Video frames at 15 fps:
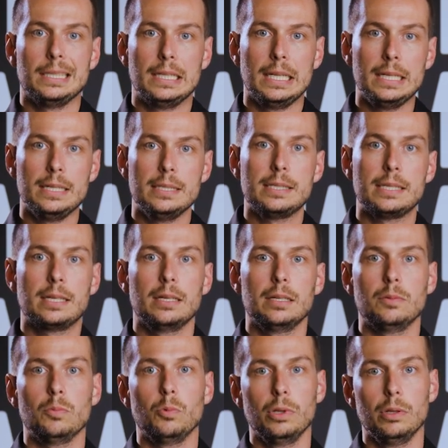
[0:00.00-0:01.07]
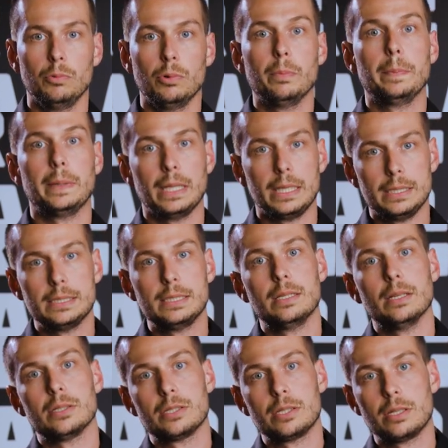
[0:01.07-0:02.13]
These kits will replace the
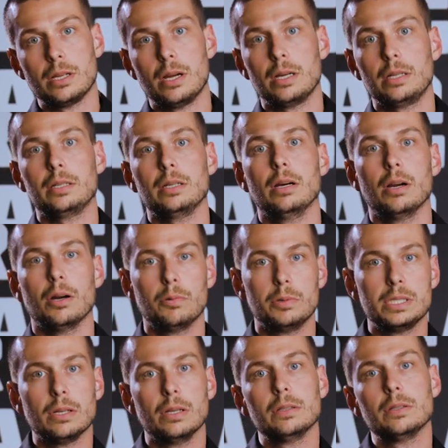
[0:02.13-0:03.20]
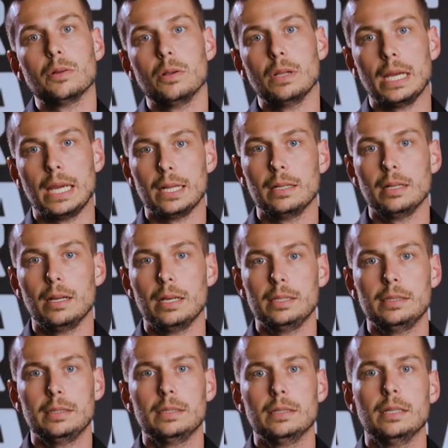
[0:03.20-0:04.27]
stock horizontal
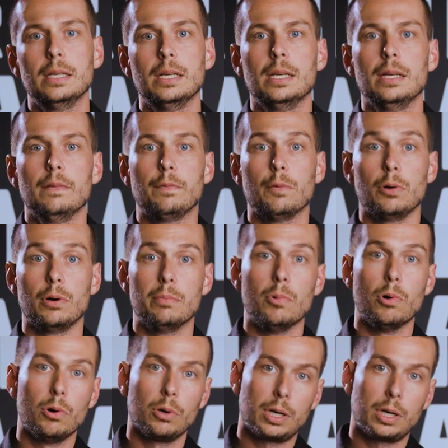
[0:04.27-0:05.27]
headlight for a more